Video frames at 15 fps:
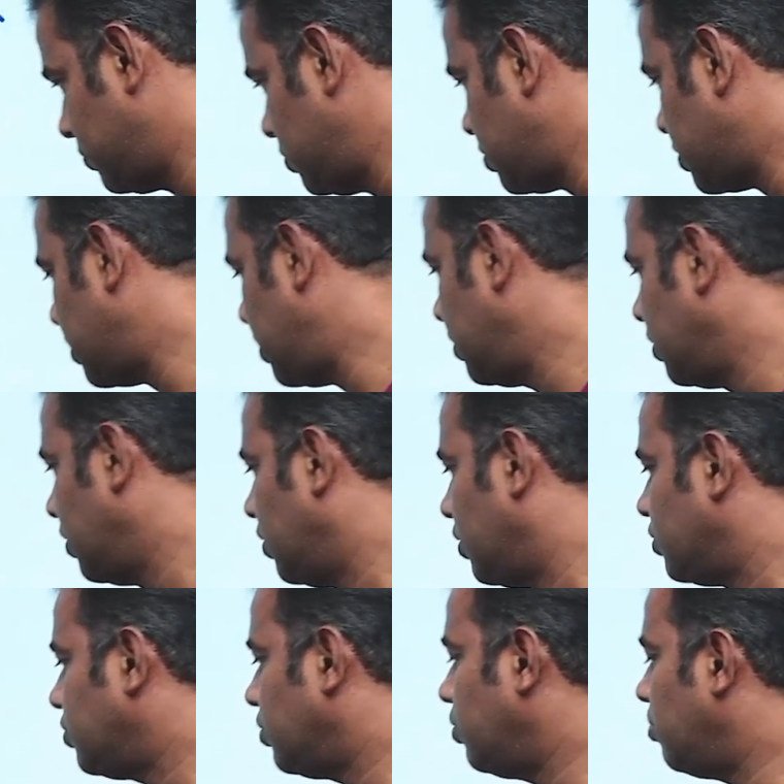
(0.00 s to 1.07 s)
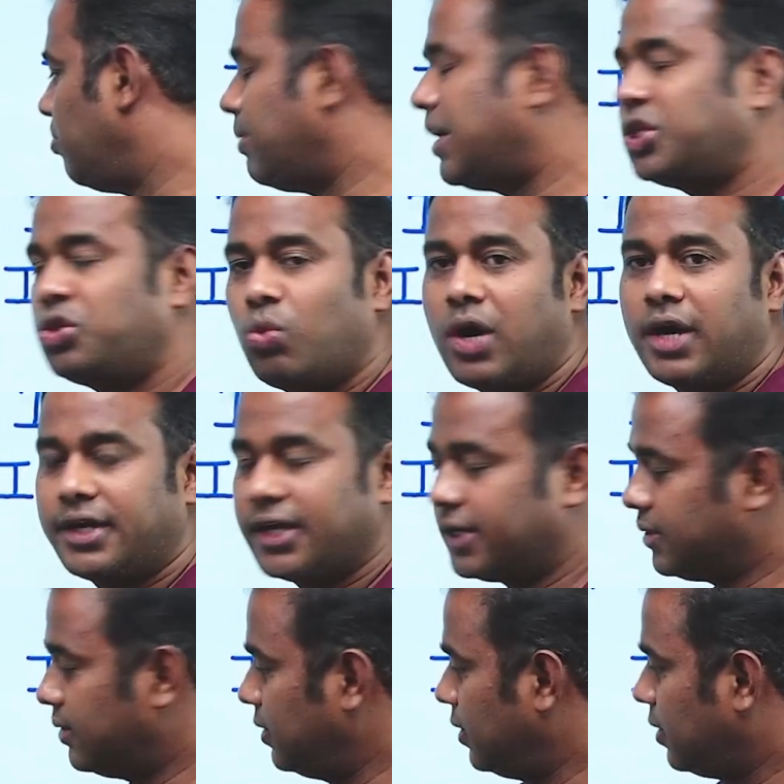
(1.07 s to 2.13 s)
Okay, so much
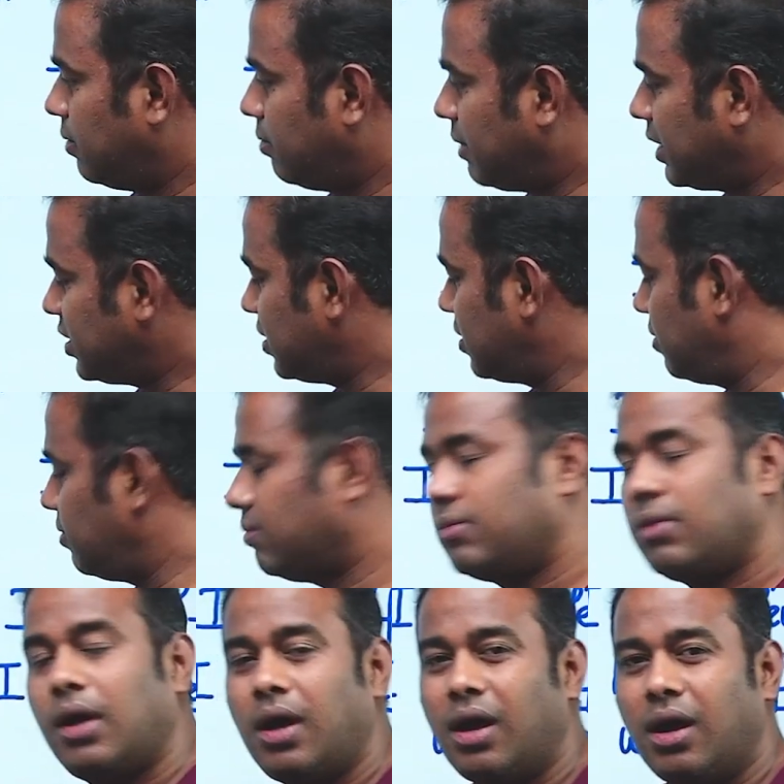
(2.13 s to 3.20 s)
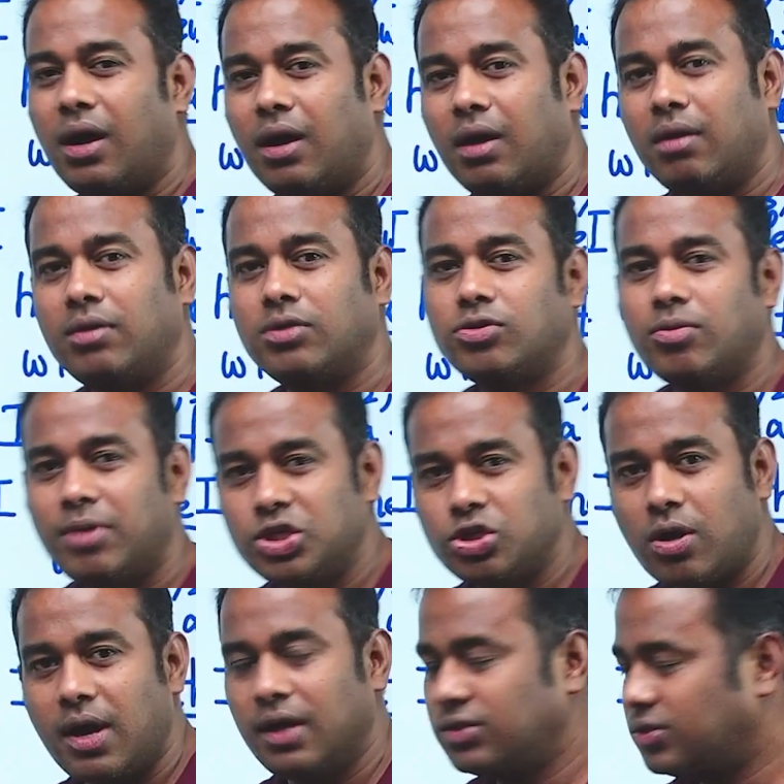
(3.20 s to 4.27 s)
water, much so much
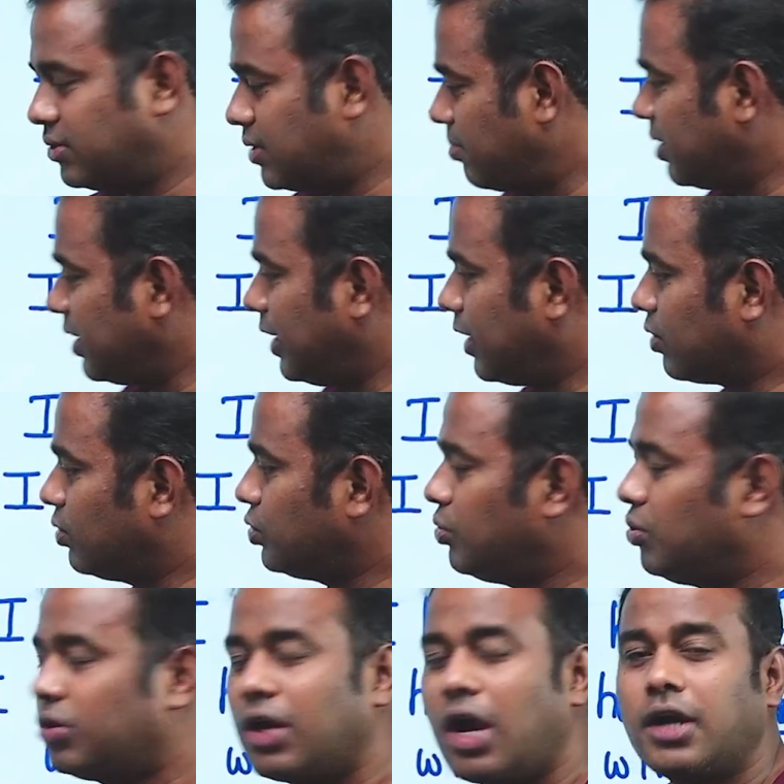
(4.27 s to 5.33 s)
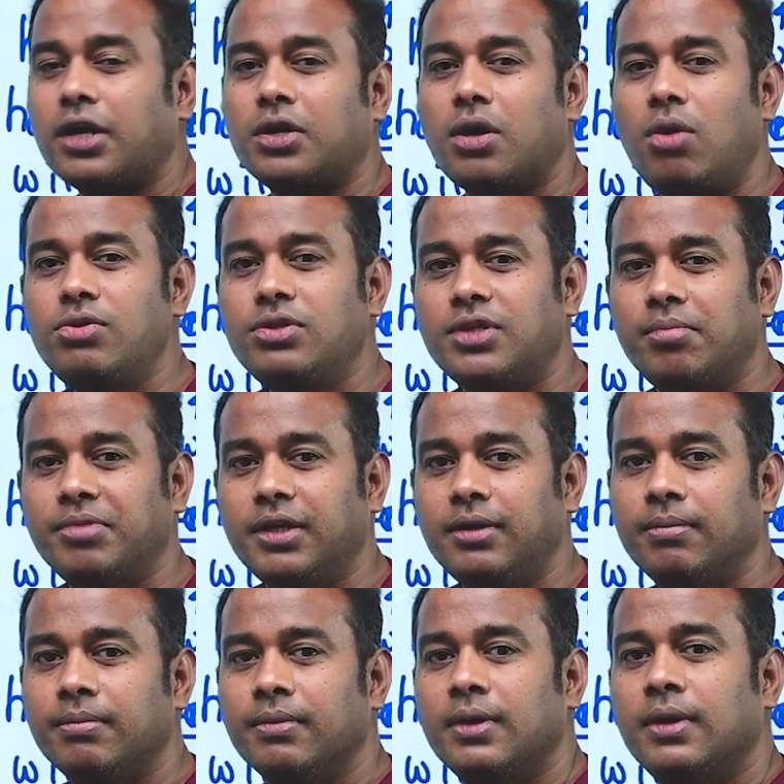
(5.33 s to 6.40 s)
oil, so something like that. So you cannot count
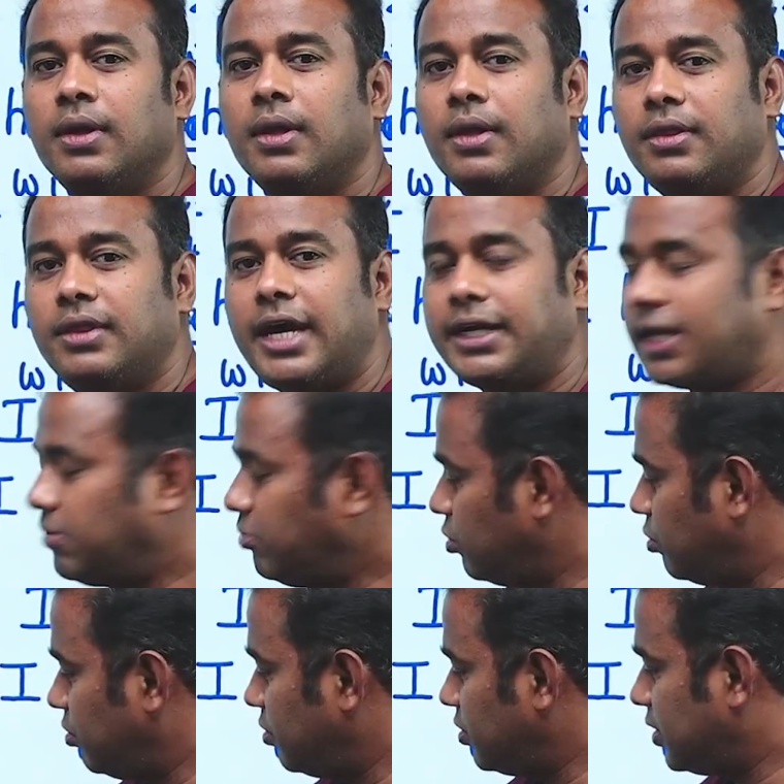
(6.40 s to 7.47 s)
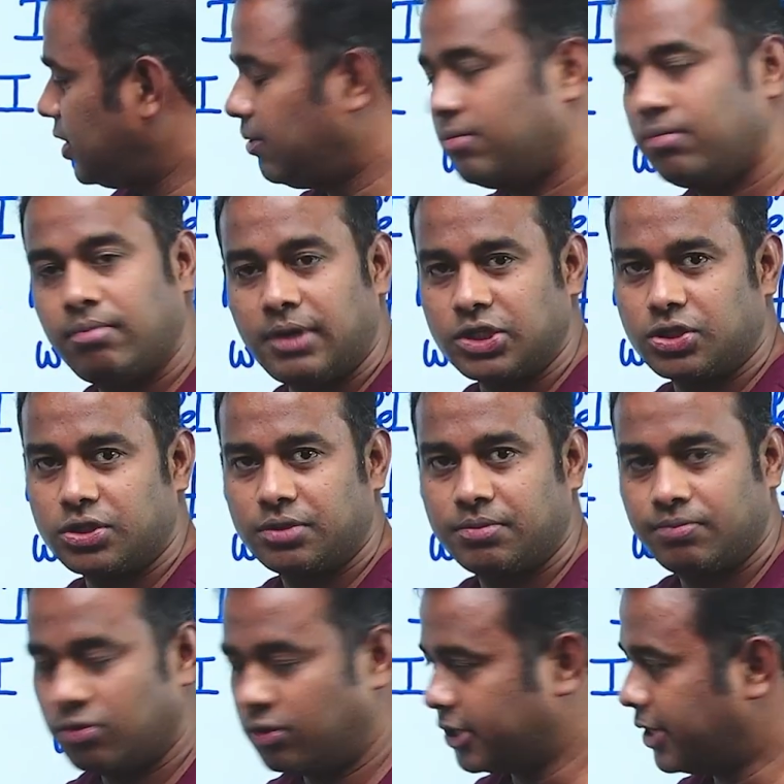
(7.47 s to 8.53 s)
something, that time you use a much.
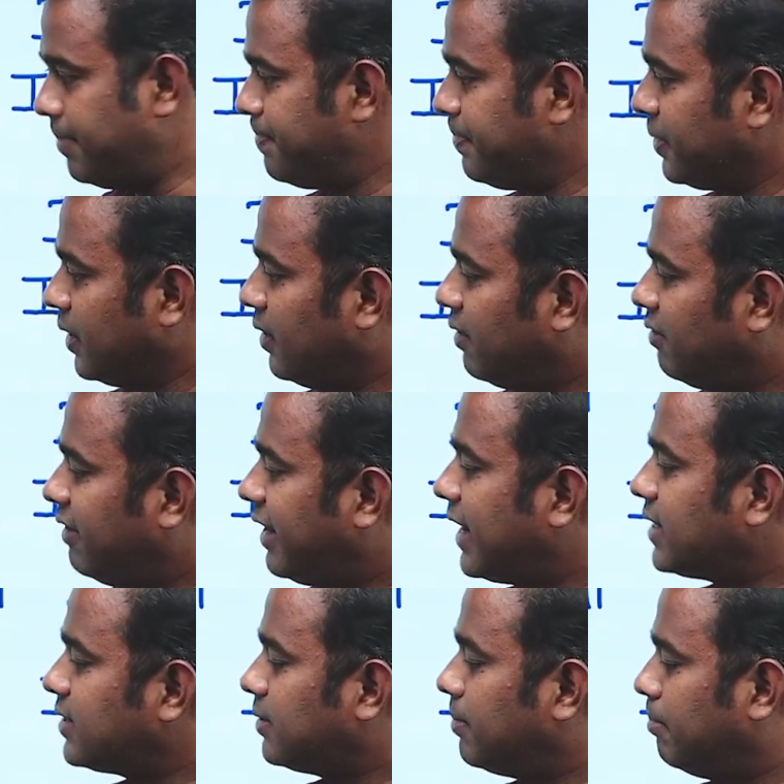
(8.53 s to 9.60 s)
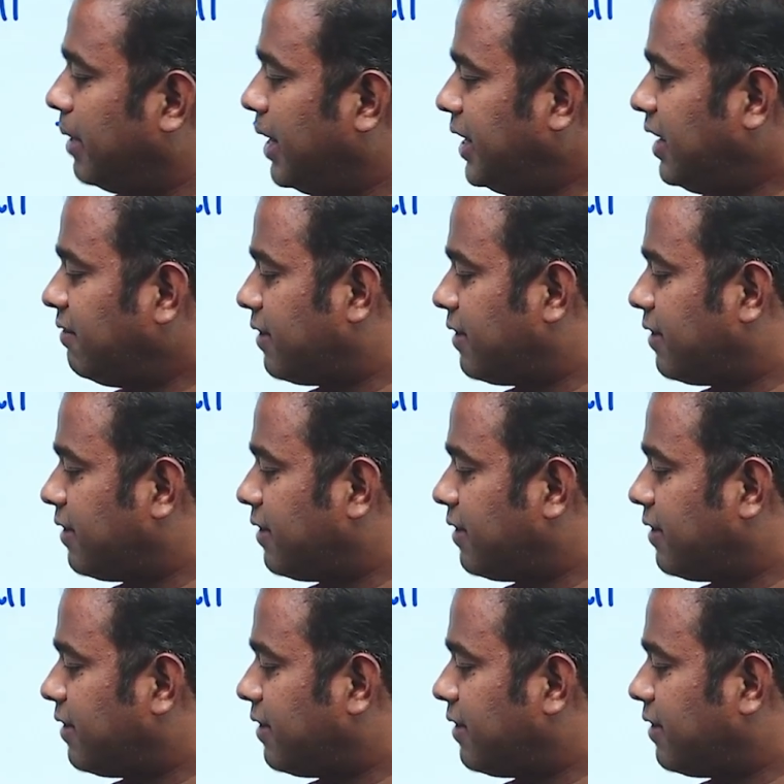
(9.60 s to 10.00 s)
Okay, whereas many